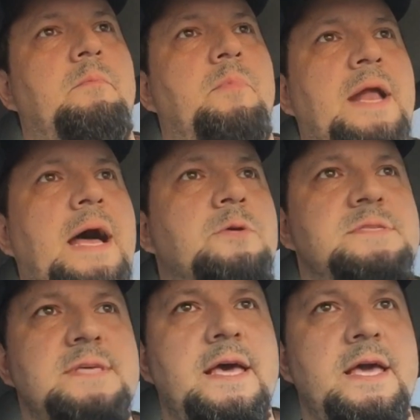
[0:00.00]
But I
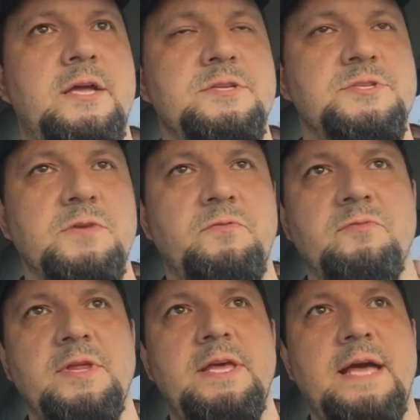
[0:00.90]
would say
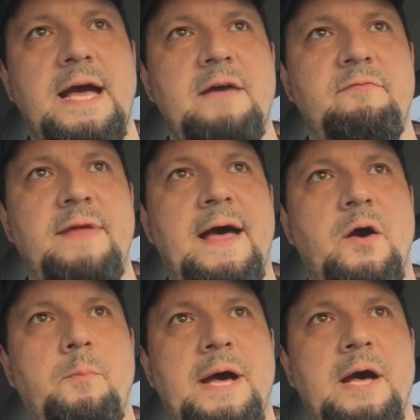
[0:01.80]
conservatively, I have
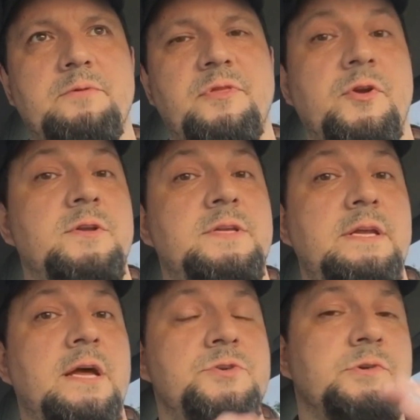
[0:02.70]
now about
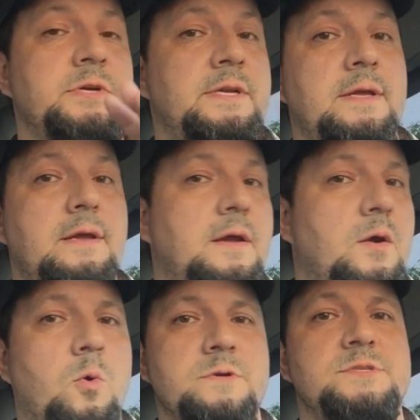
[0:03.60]
1,300
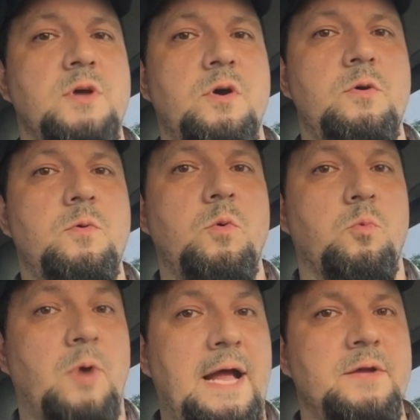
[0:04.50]
or so
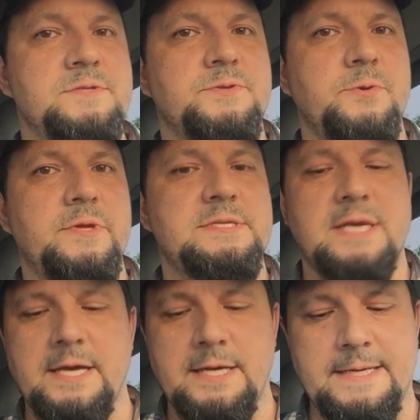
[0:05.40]
rounds through this
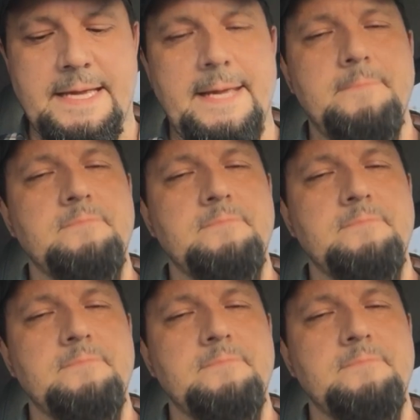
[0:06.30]
gun.